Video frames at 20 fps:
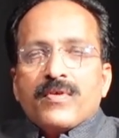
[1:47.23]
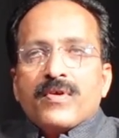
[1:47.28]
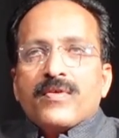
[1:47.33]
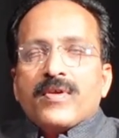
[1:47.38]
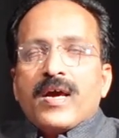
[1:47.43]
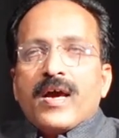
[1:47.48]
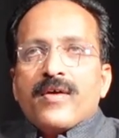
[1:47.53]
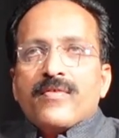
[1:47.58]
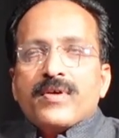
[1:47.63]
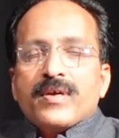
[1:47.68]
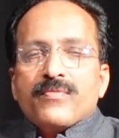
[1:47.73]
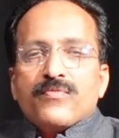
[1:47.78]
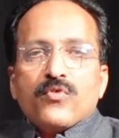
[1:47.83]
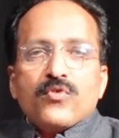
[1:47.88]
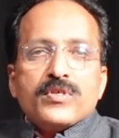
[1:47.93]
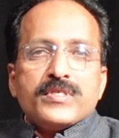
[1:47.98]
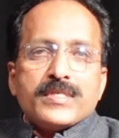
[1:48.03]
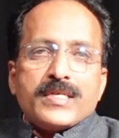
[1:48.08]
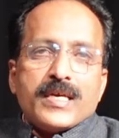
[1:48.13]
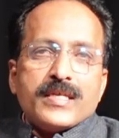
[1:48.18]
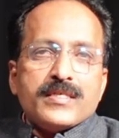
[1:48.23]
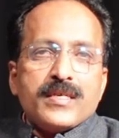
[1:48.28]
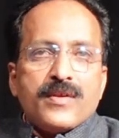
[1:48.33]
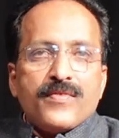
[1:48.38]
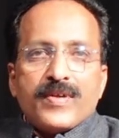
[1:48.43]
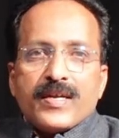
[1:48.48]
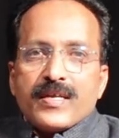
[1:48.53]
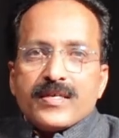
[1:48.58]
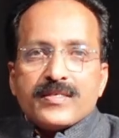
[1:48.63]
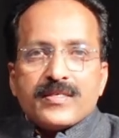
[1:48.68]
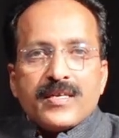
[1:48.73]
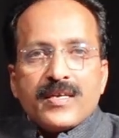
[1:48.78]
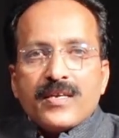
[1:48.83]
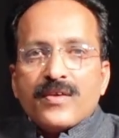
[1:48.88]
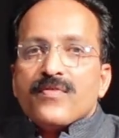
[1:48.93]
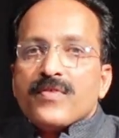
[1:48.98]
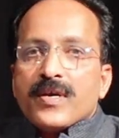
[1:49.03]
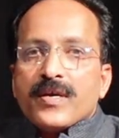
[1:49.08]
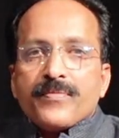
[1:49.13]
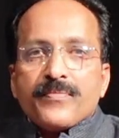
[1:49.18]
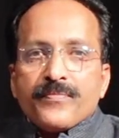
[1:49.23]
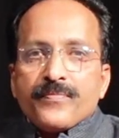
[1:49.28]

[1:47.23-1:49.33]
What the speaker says: We will have a full stage level test anyway.